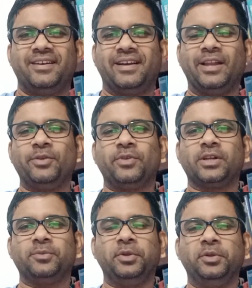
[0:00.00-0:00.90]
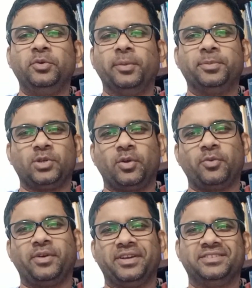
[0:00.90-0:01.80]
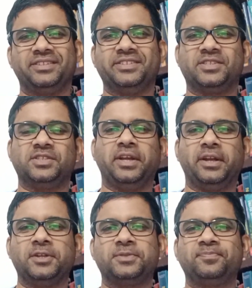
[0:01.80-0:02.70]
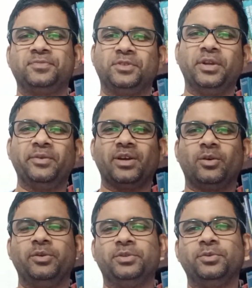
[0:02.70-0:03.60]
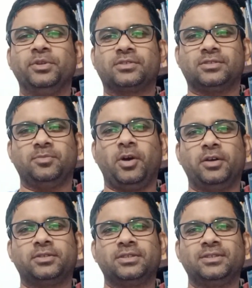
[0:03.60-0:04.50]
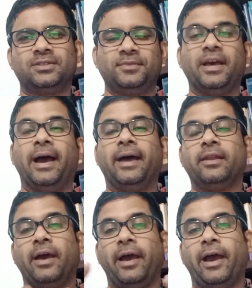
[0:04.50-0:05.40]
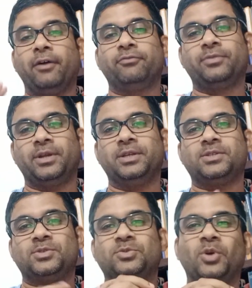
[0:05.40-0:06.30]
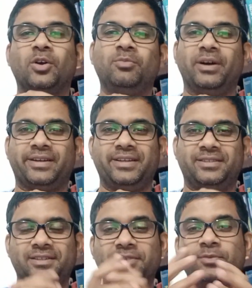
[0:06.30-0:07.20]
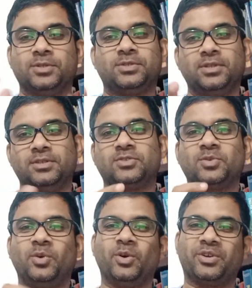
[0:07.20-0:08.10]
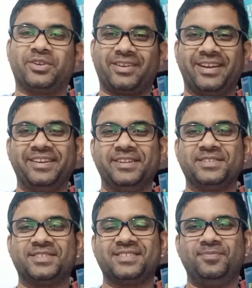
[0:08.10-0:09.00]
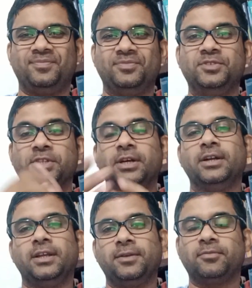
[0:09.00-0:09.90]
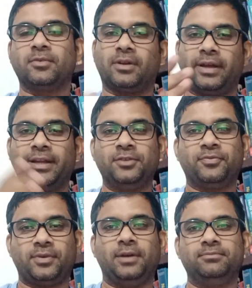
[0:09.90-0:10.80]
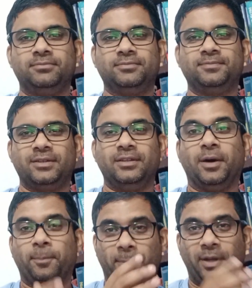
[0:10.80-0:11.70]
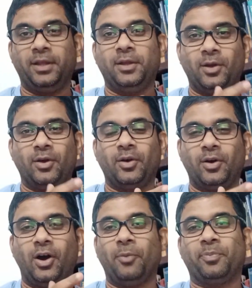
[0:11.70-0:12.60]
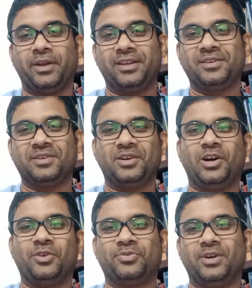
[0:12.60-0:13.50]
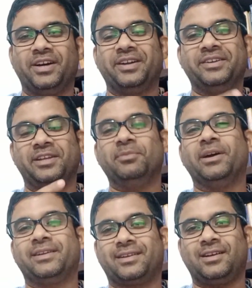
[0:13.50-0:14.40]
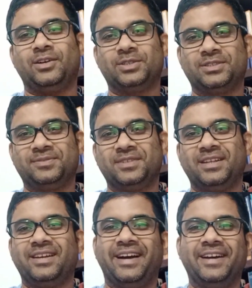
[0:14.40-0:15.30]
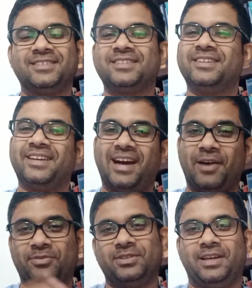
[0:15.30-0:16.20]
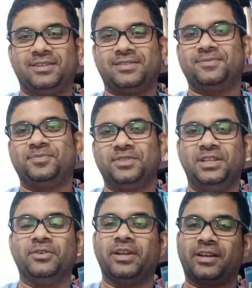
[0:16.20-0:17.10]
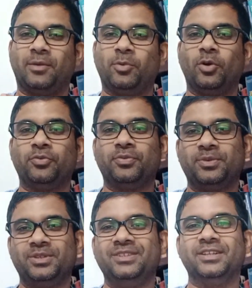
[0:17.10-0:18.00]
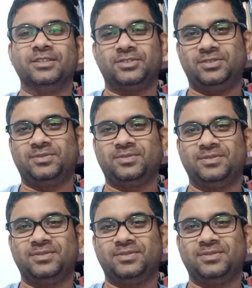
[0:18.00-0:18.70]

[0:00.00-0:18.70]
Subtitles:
Hello and welcome to a new episode of Under 360 English. Today we are going to discuss about an average stock market investors or traders journey right from the pre-opening of a DEMAT account and after that even a couple of years.